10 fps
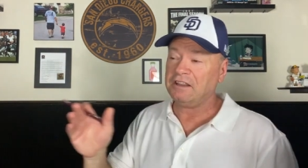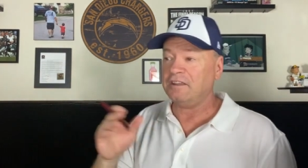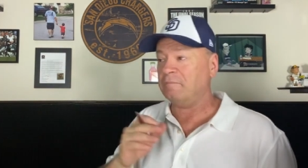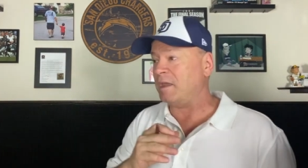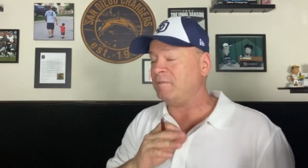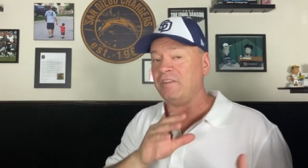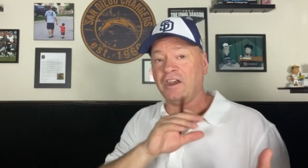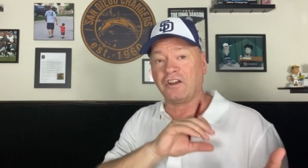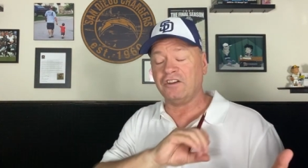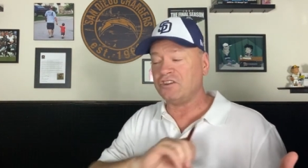maybe the
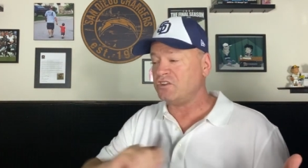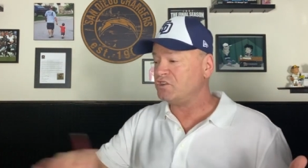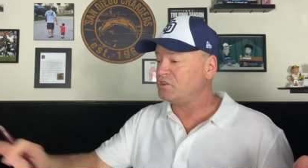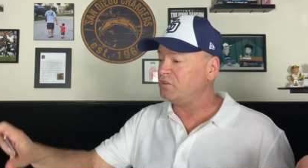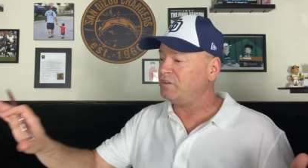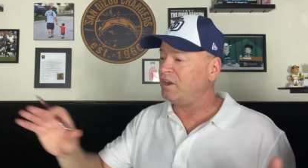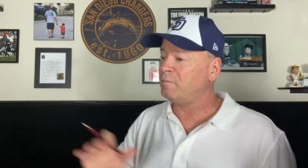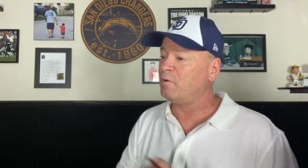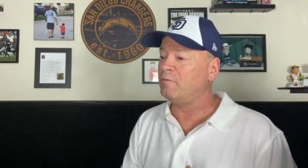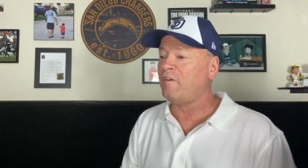air conditioner is shooting the
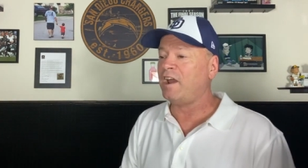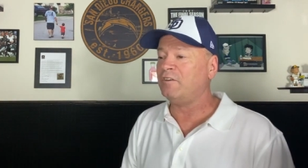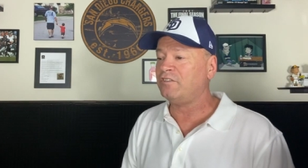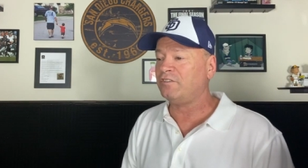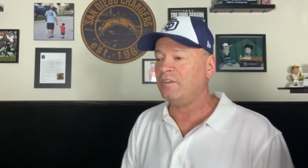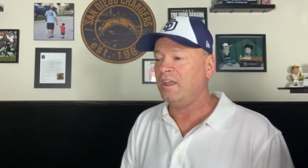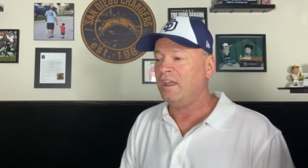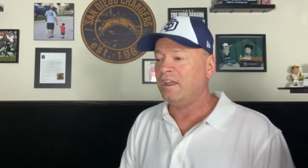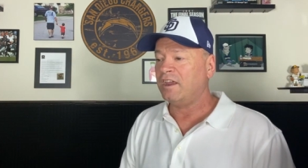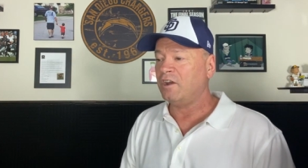airborne virus,
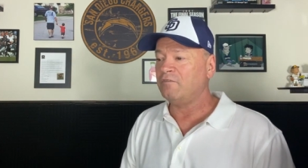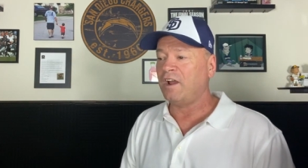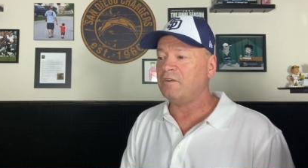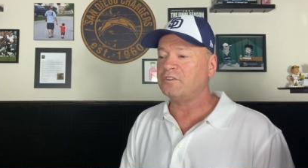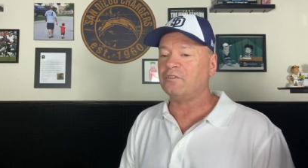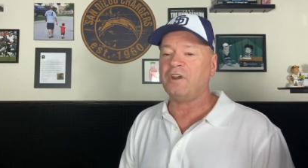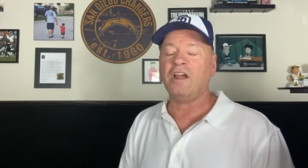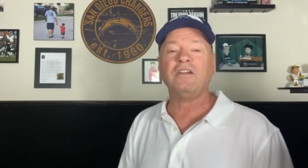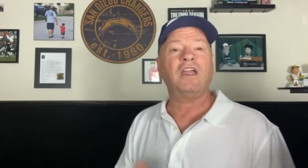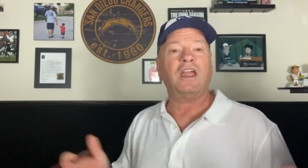Karen virus
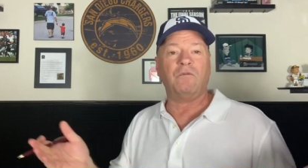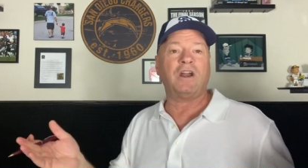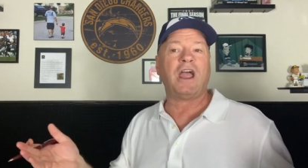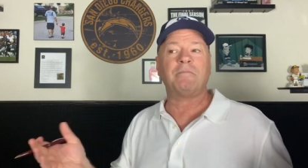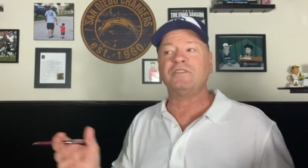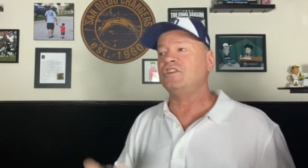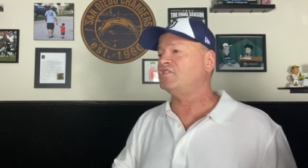around, and what happens? She